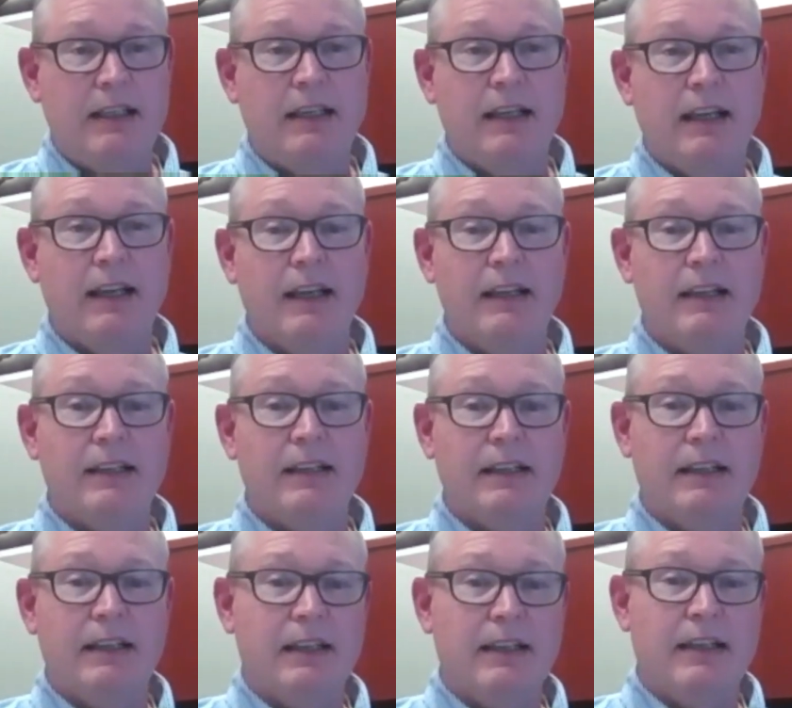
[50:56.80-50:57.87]
And
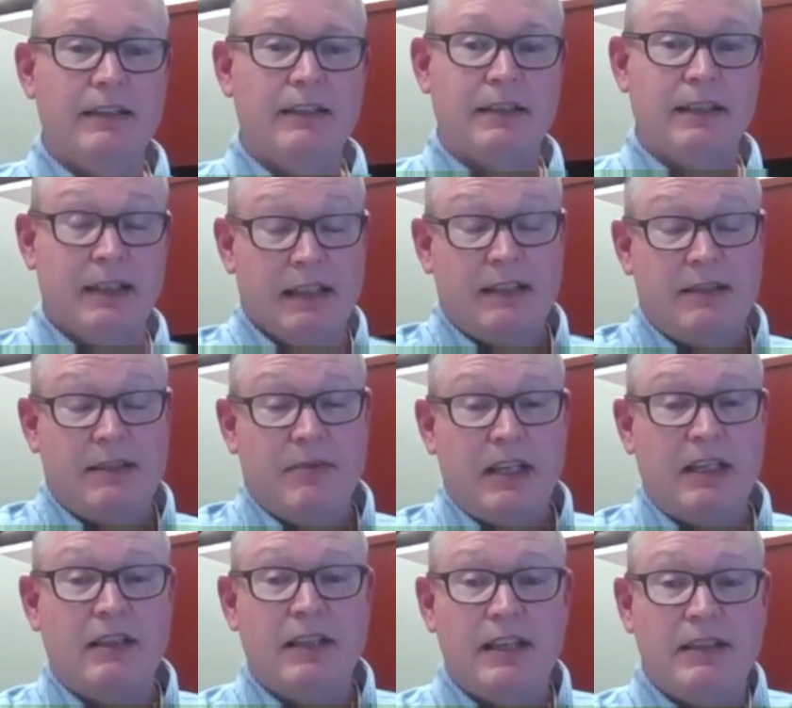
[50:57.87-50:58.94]
it's, it is a big
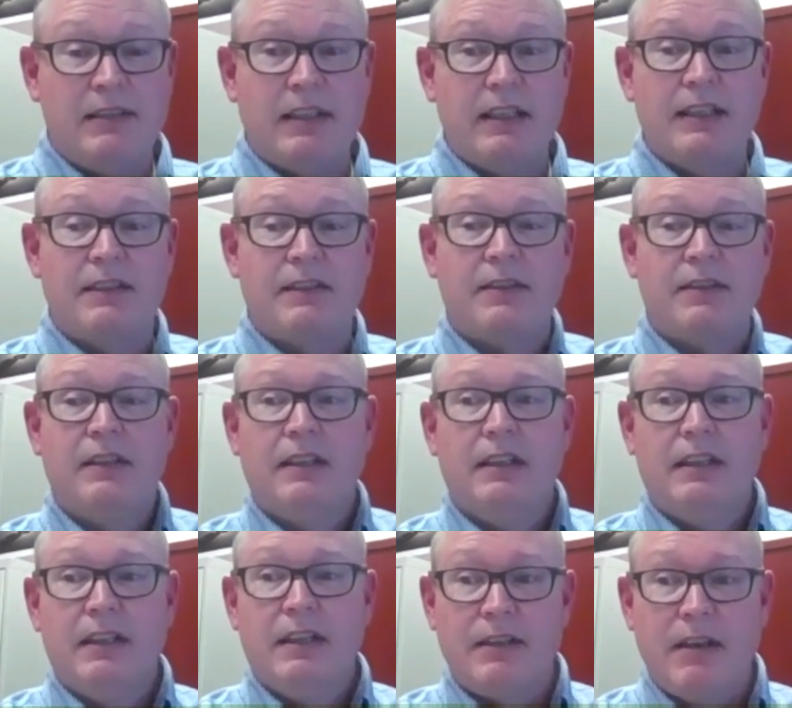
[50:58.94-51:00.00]
list, and it's
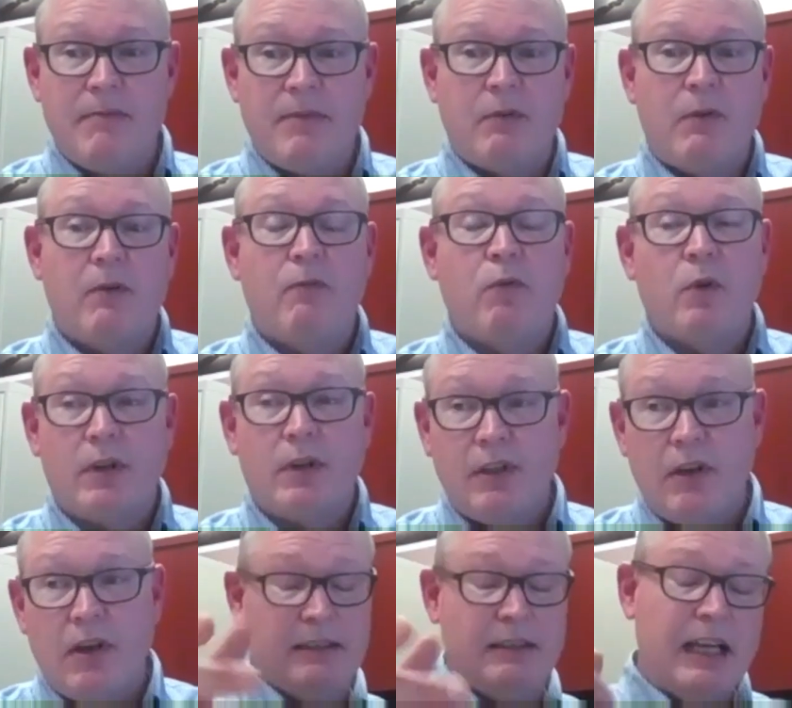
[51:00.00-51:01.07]
something we've worked
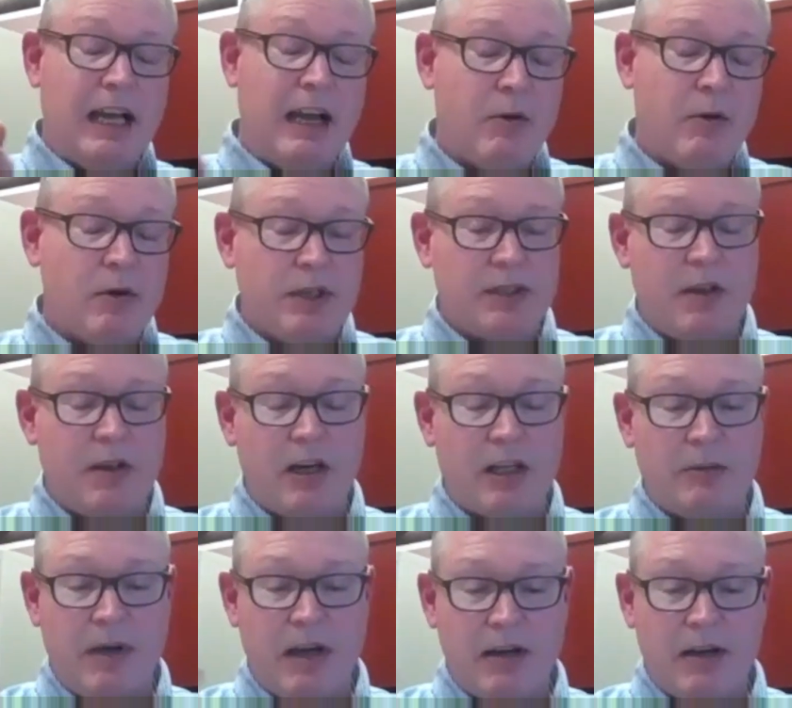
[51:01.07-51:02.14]
on. Howard just talked
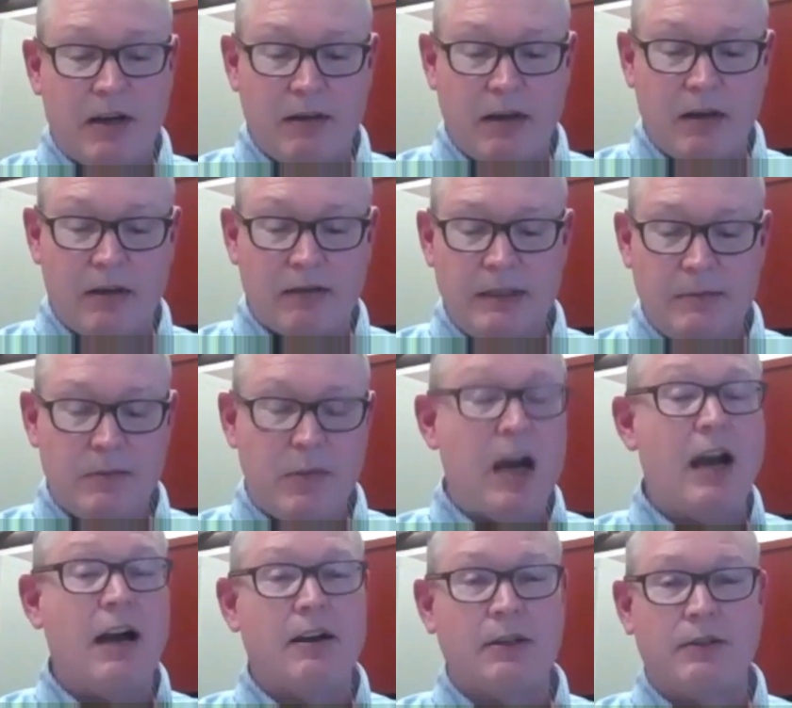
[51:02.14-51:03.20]
about our, our
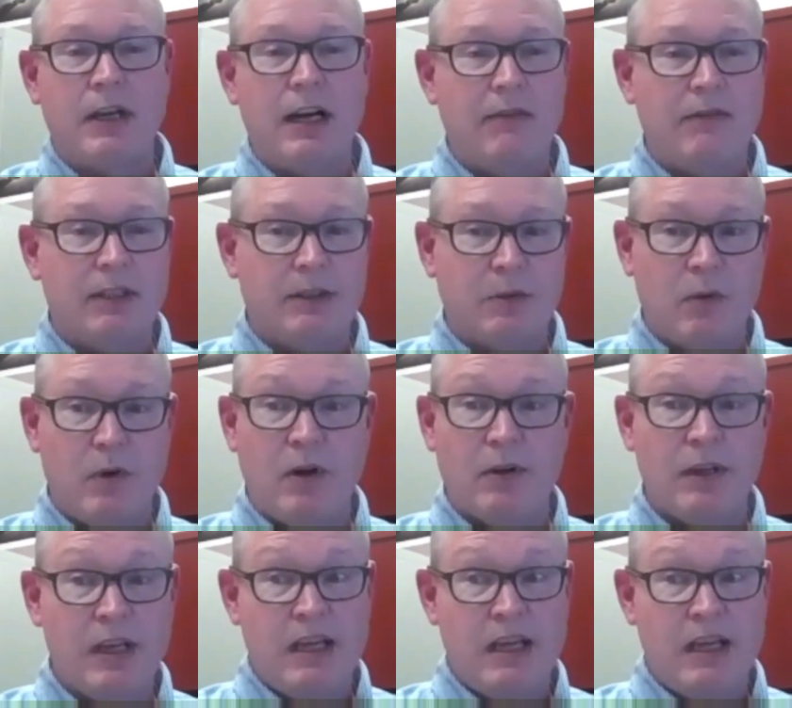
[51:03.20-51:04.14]
buyers traveling the world.